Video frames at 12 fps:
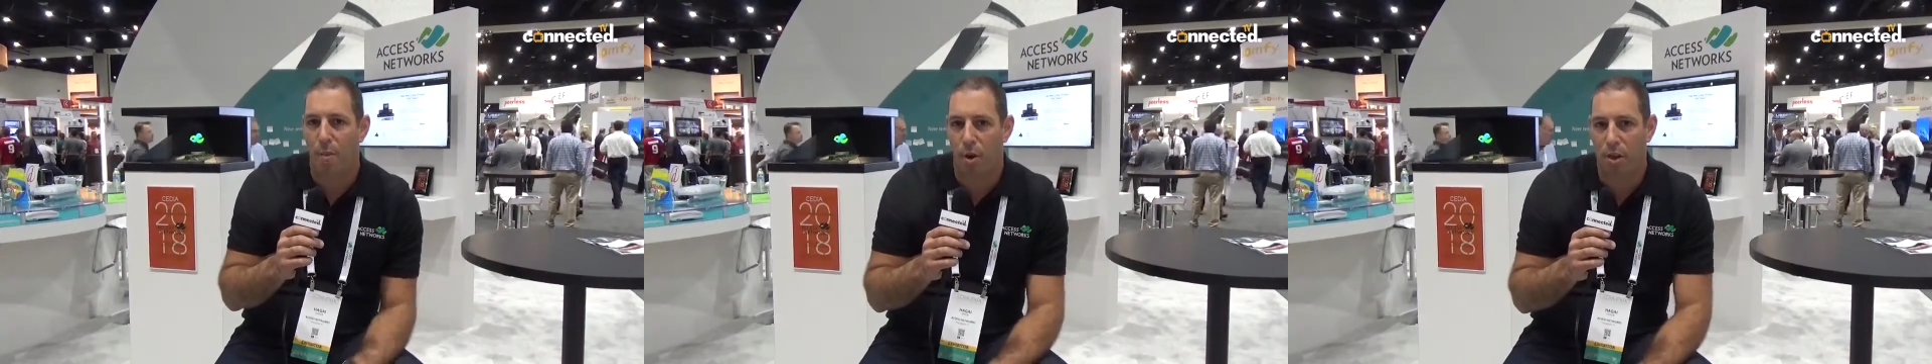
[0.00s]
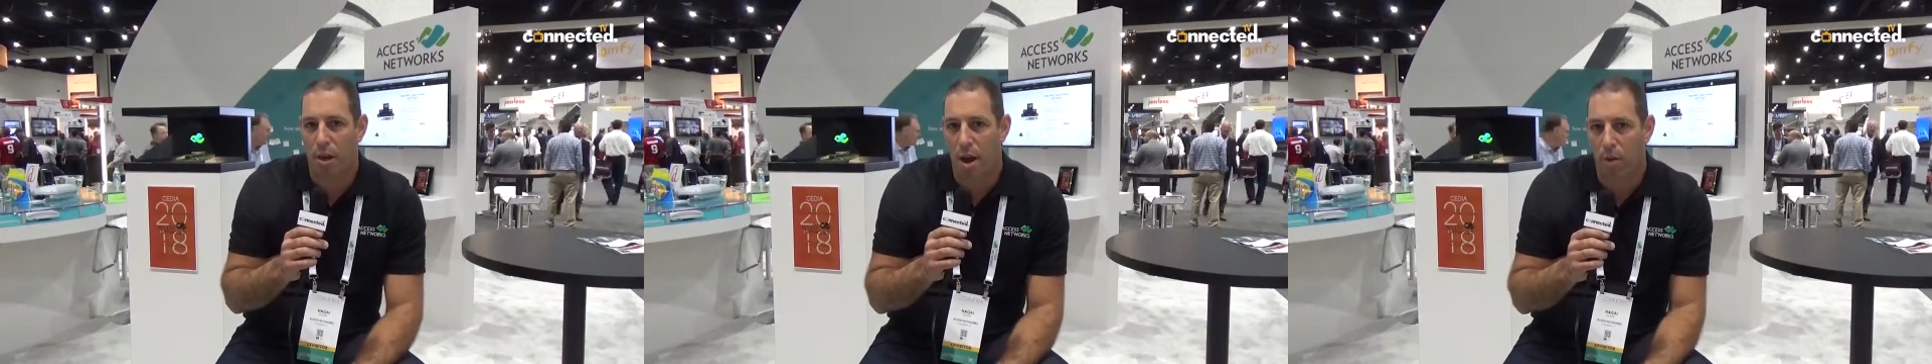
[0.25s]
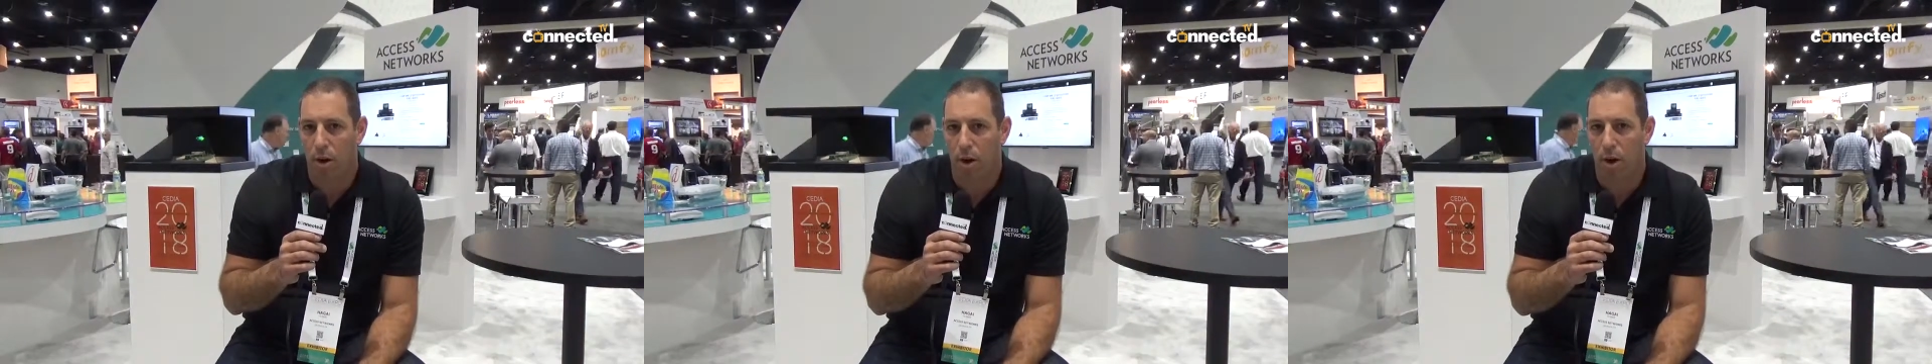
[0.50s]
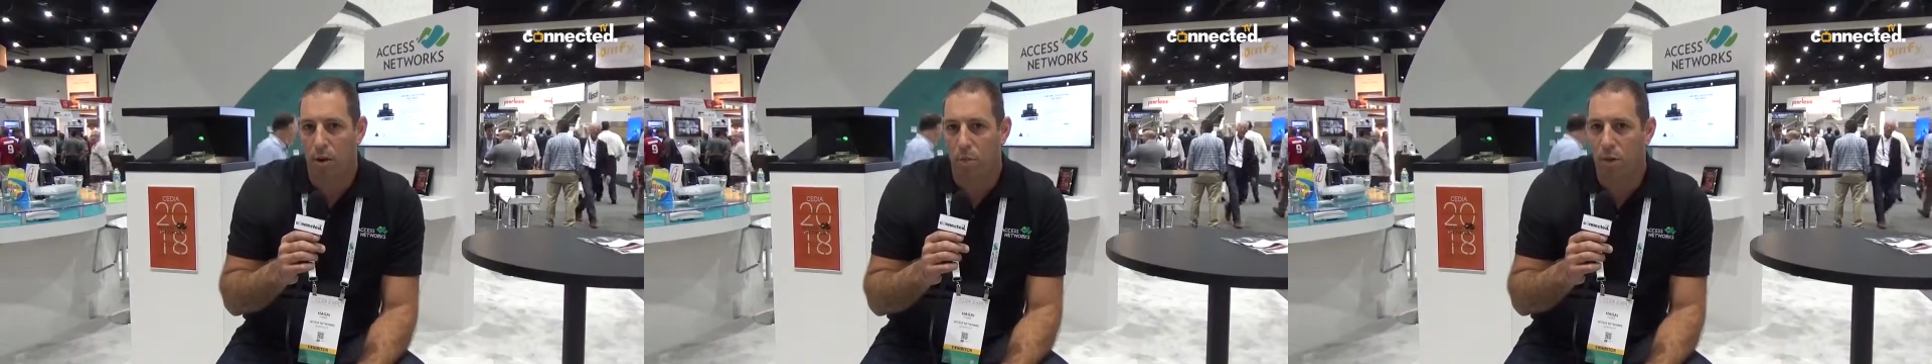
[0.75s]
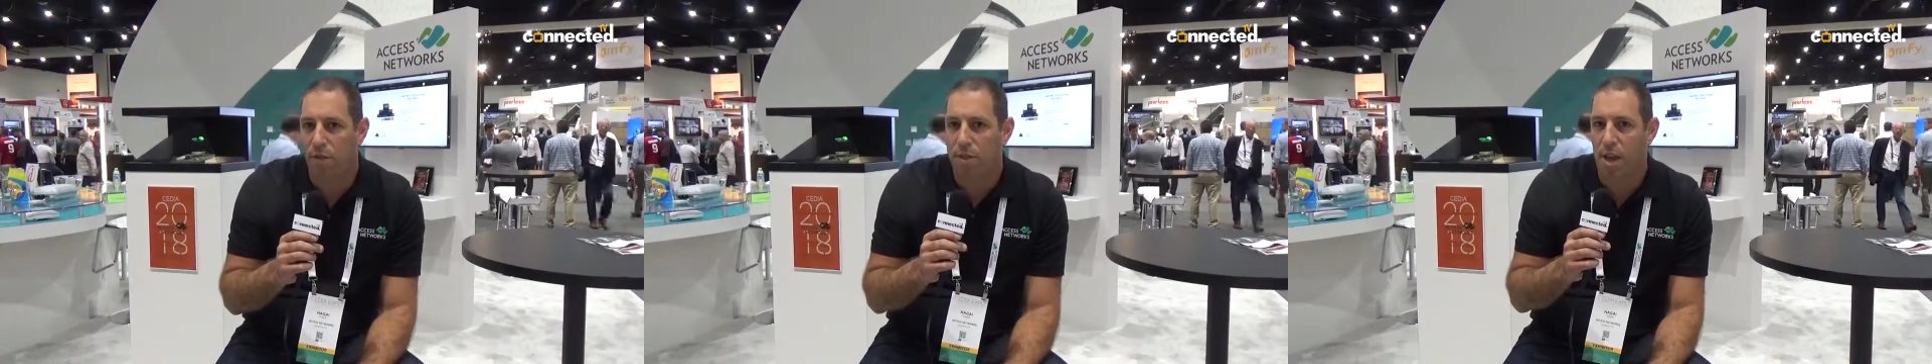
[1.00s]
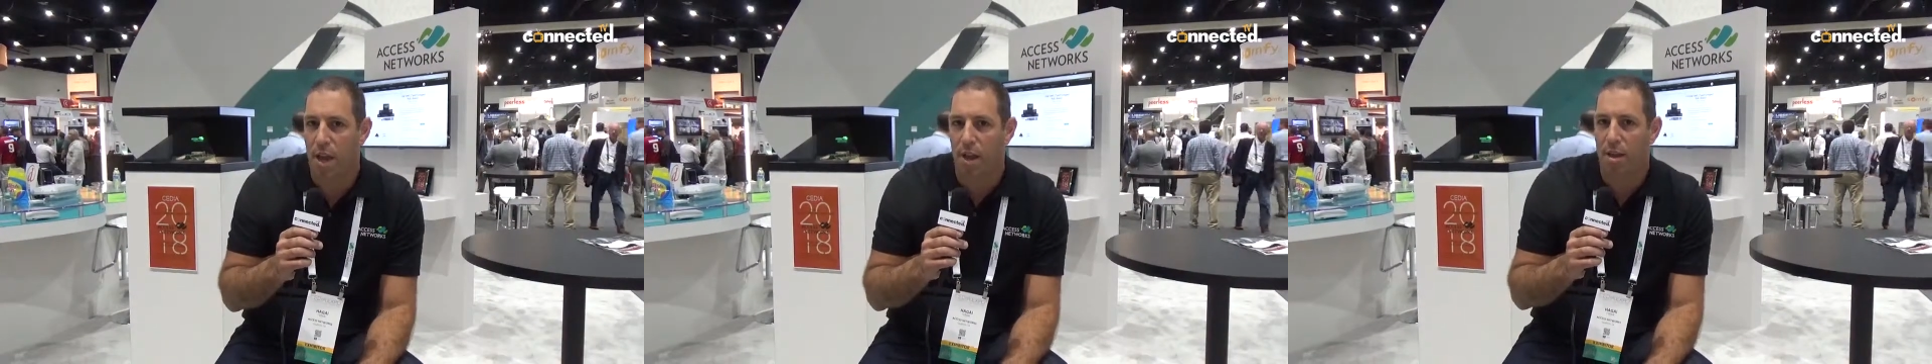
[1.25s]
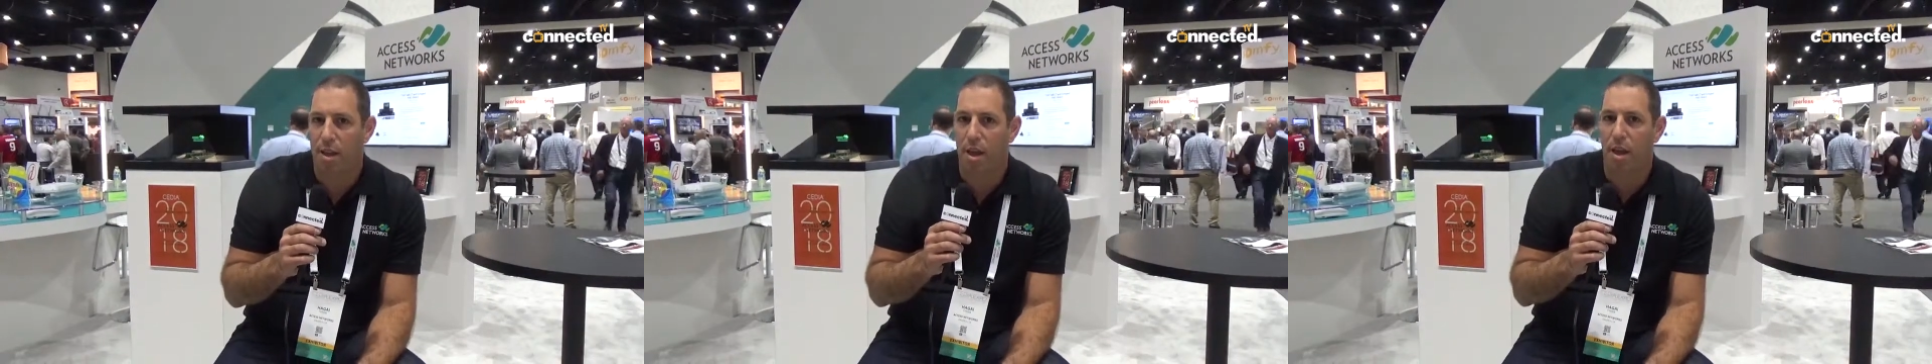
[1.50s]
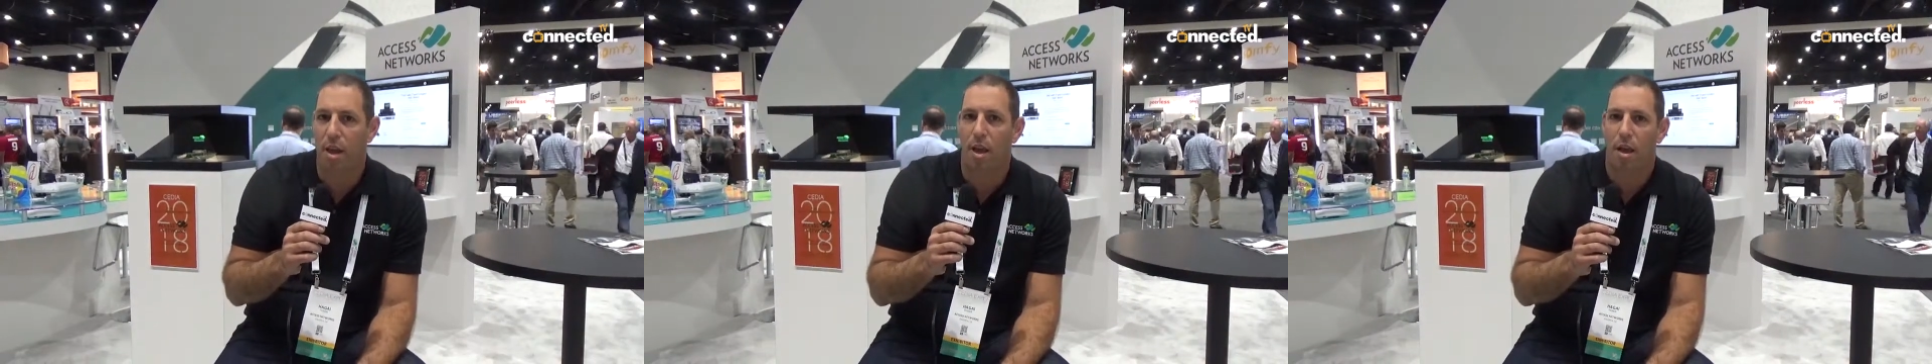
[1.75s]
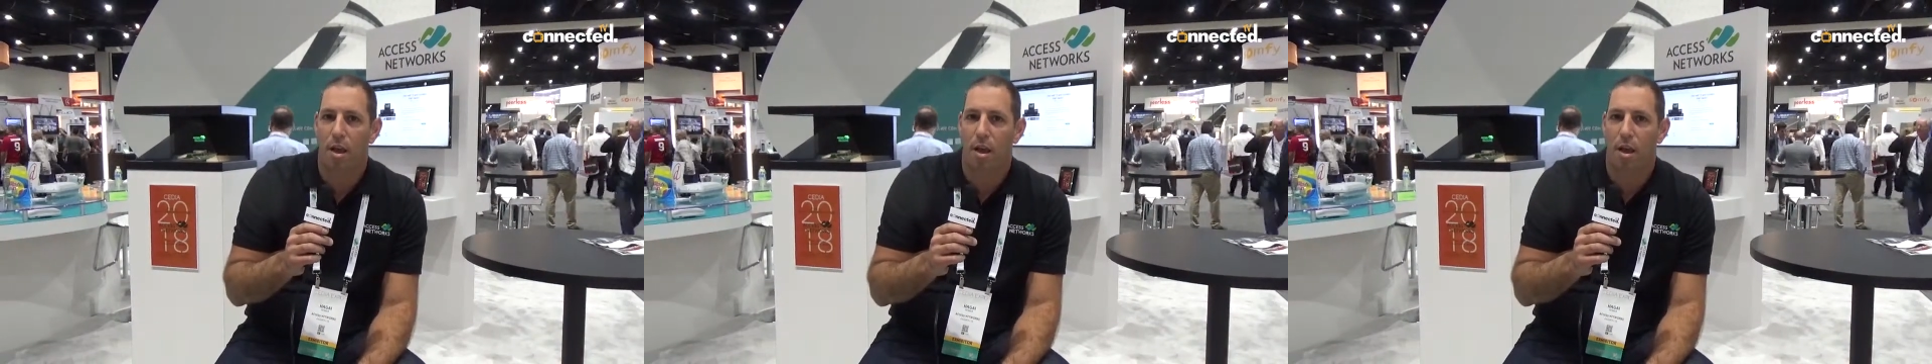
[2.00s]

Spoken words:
on the network, we've seen the